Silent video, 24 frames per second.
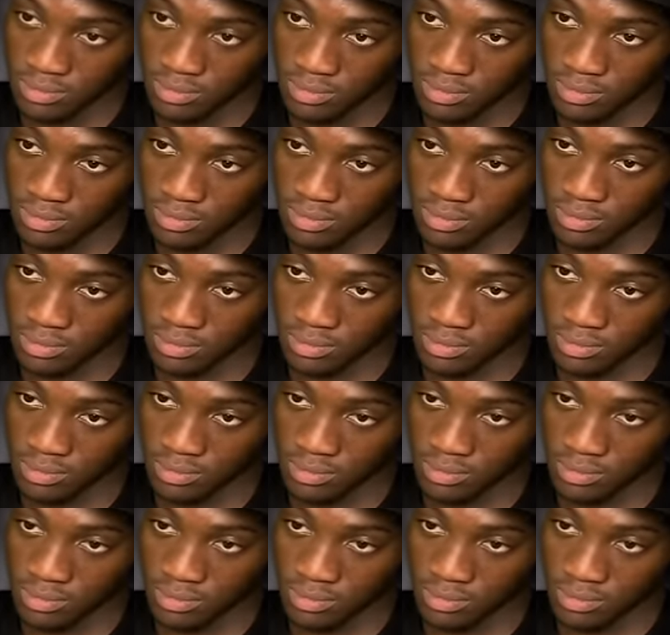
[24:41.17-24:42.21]

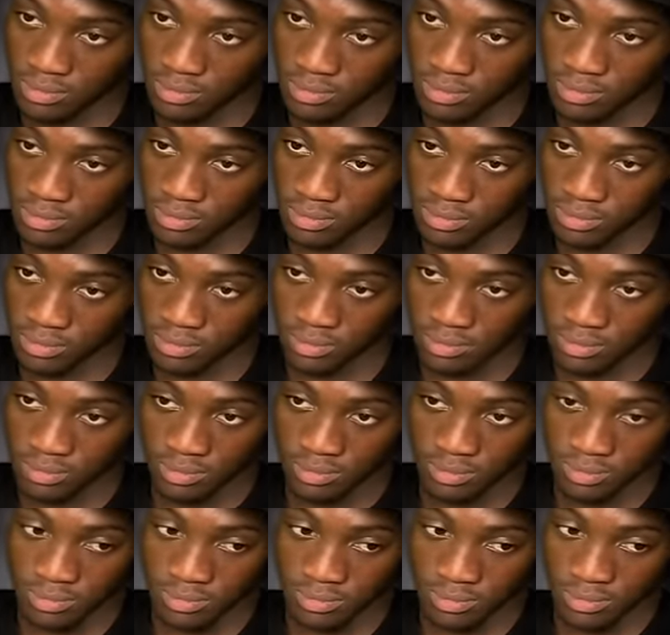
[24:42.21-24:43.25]

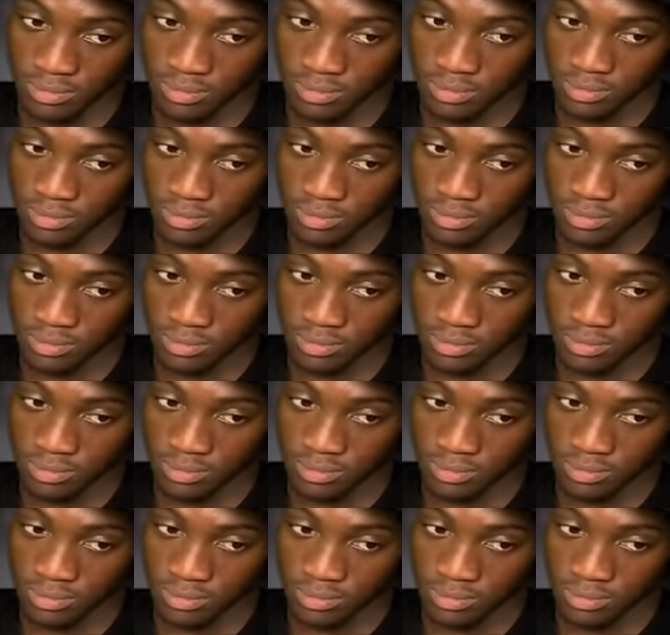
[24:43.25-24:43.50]
(not speaking)